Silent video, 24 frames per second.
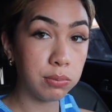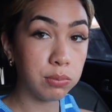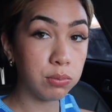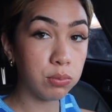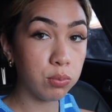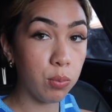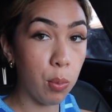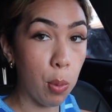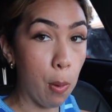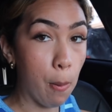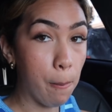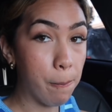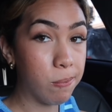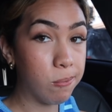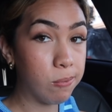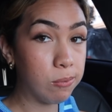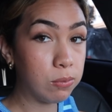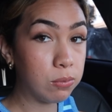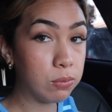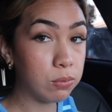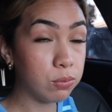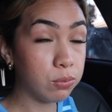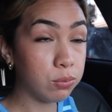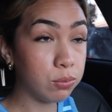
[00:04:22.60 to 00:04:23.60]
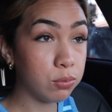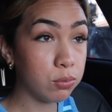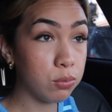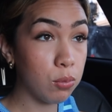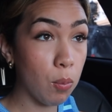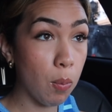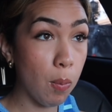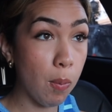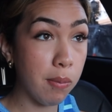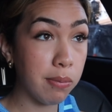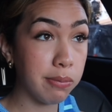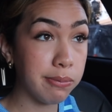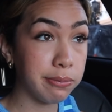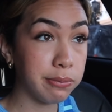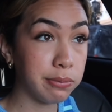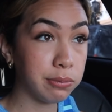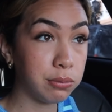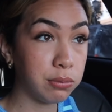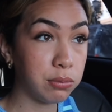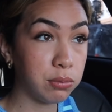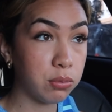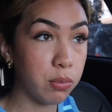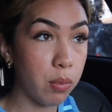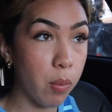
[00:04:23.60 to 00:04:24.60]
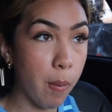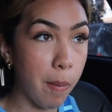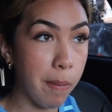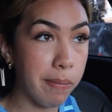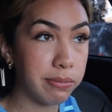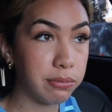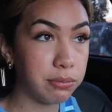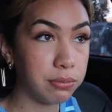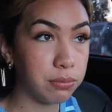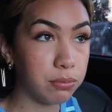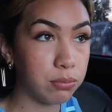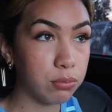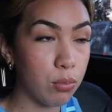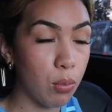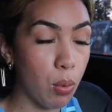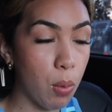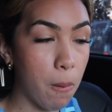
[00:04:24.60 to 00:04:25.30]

No one is speaking in this clip.